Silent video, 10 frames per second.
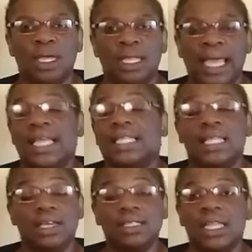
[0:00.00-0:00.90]
like,
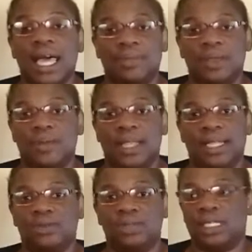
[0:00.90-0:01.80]
there's a lot of people that
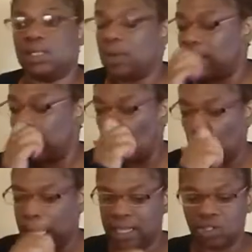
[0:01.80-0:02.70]
do this, don't get me wrong.
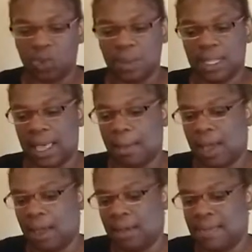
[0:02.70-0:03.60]
There's women that
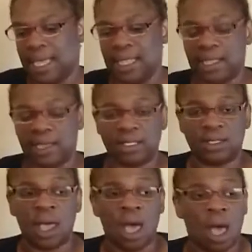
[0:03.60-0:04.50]
marry men, there's
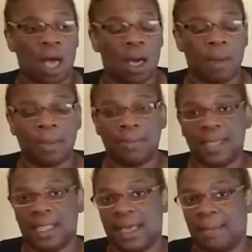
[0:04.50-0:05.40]

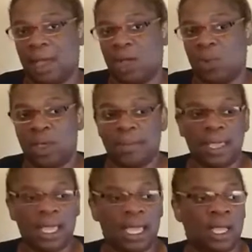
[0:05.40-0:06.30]
men that marry
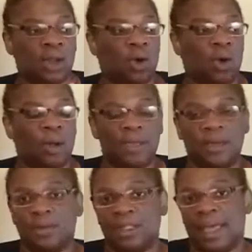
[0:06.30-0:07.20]
women, or
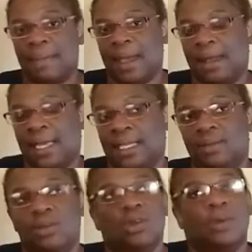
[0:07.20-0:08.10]
people that marry,
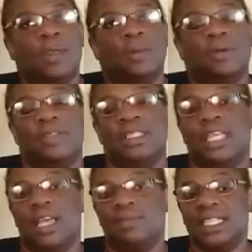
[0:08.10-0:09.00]
you know, people of the
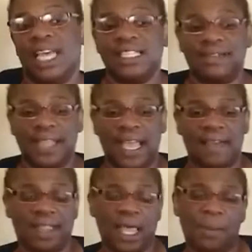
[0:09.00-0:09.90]
same sex if they have
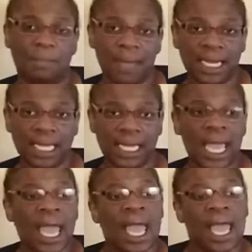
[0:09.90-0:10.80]
a lot of money,
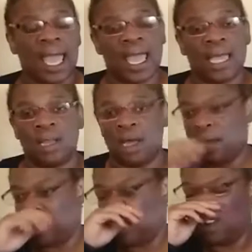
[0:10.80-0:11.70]
and
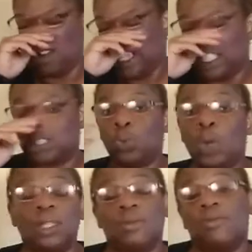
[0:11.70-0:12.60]
you know, they just
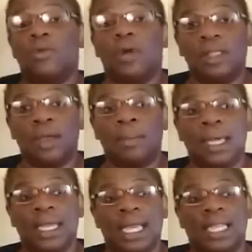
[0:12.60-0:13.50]
want them for their
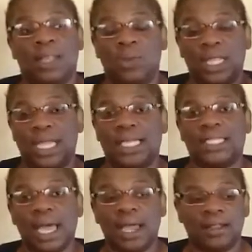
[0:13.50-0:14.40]
money, and then when they get
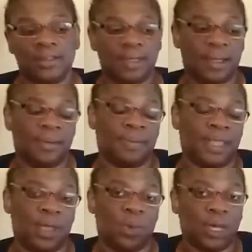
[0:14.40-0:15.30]
tired of them,
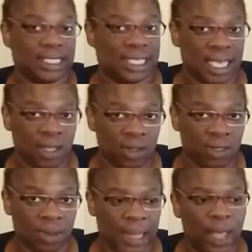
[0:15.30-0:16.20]
they want to kill
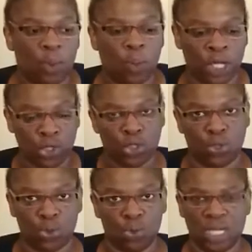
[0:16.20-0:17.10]
them. Like, would
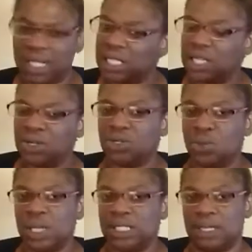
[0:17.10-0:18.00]
you consider
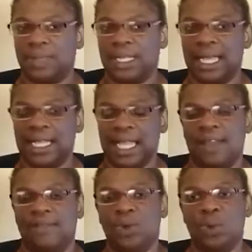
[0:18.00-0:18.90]
doing something like that
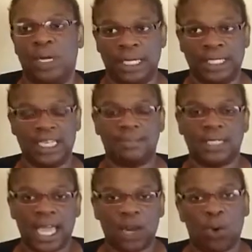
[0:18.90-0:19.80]
if you were in deep
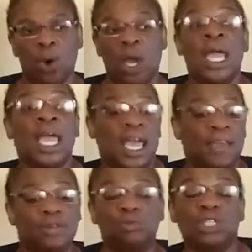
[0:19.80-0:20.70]
debt, or
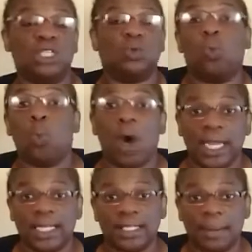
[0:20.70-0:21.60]
if you just
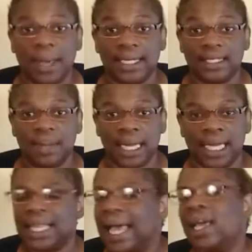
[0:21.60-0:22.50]
wanted somebody's money?
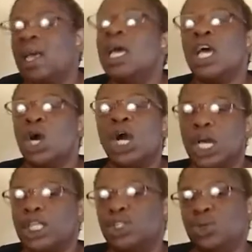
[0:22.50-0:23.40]
Like,
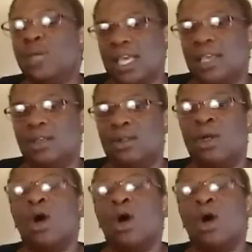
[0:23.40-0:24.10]
could you kill